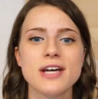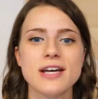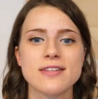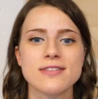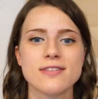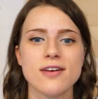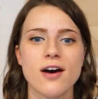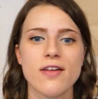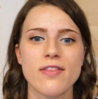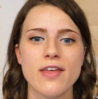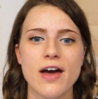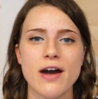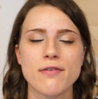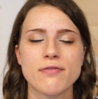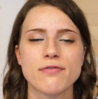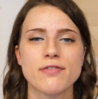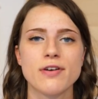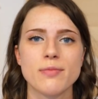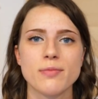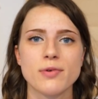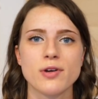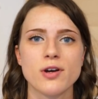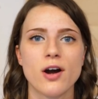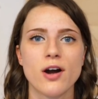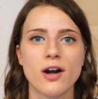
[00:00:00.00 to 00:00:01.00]
I saw that
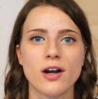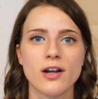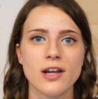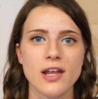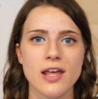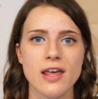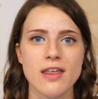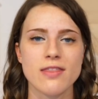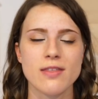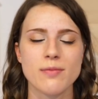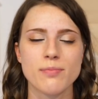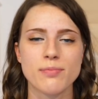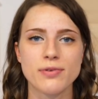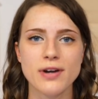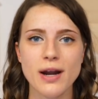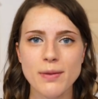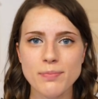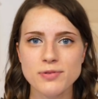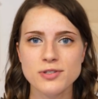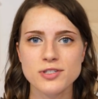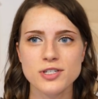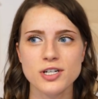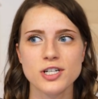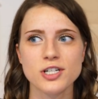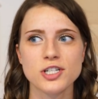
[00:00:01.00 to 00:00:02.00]
from Carly the
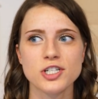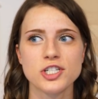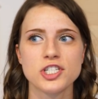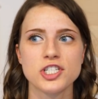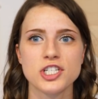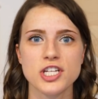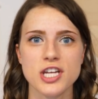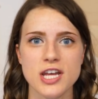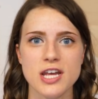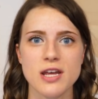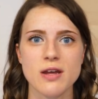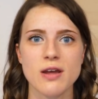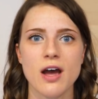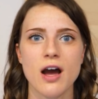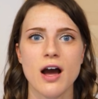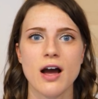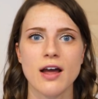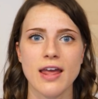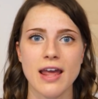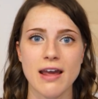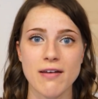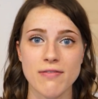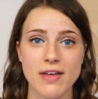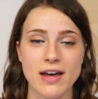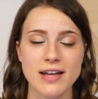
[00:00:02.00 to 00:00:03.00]
Prepster. She
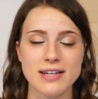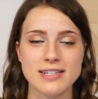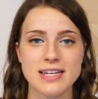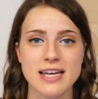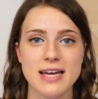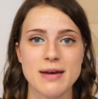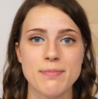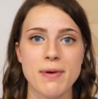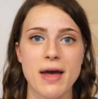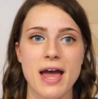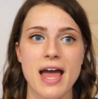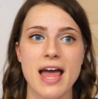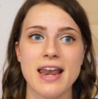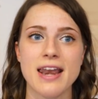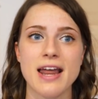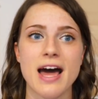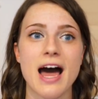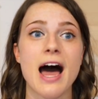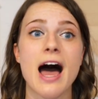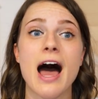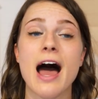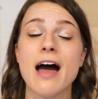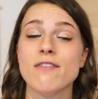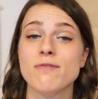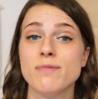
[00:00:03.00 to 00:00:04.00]
gave that tip and
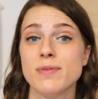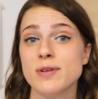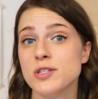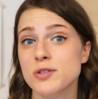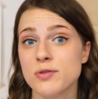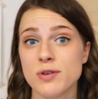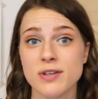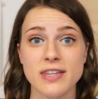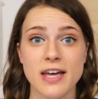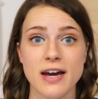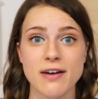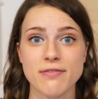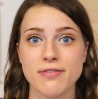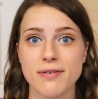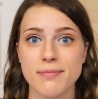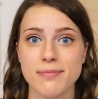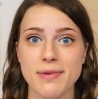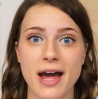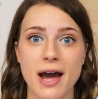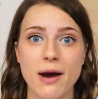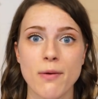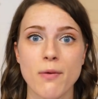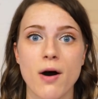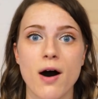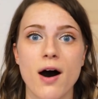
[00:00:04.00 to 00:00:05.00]
I've been doing that from
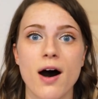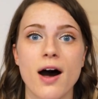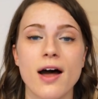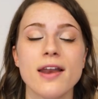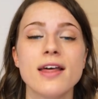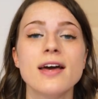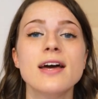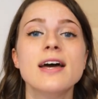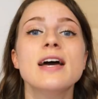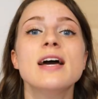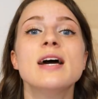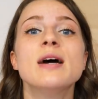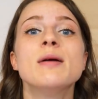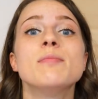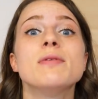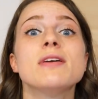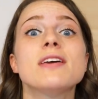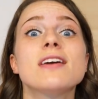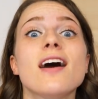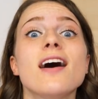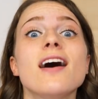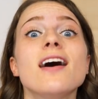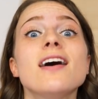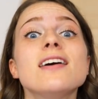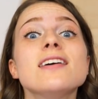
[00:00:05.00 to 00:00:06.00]
now on
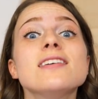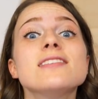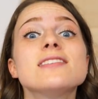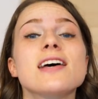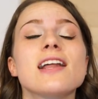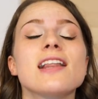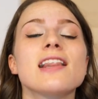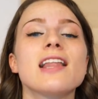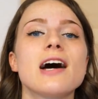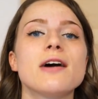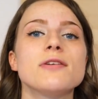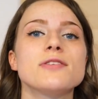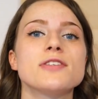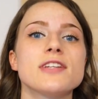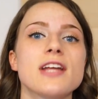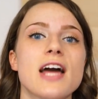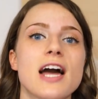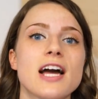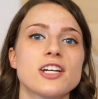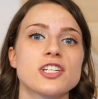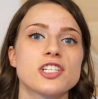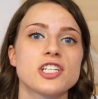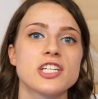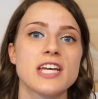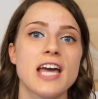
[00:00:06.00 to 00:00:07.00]
because it allows you to
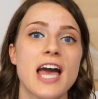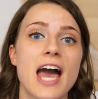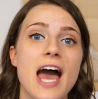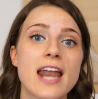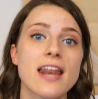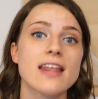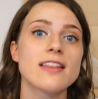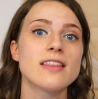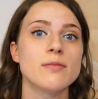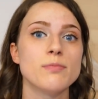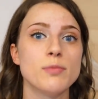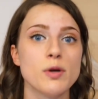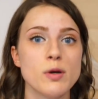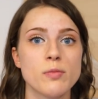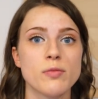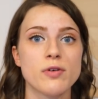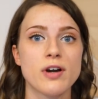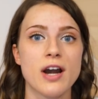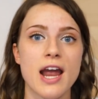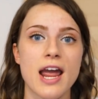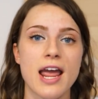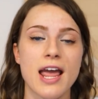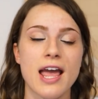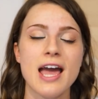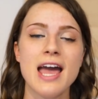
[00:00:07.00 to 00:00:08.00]
actually edit the
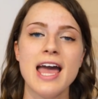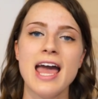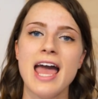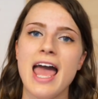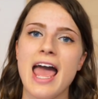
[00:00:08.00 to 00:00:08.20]
boomerang